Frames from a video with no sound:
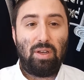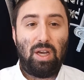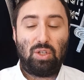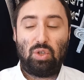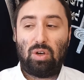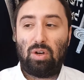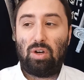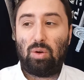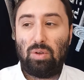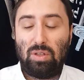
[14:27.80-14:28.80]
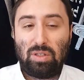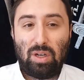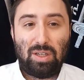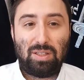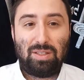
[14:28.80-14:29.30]
Shulchan Aruch, we
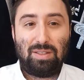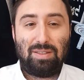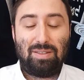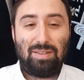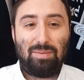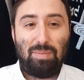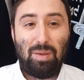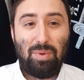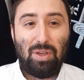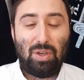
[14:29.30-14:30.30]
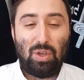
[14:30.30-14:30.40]
discuss maybe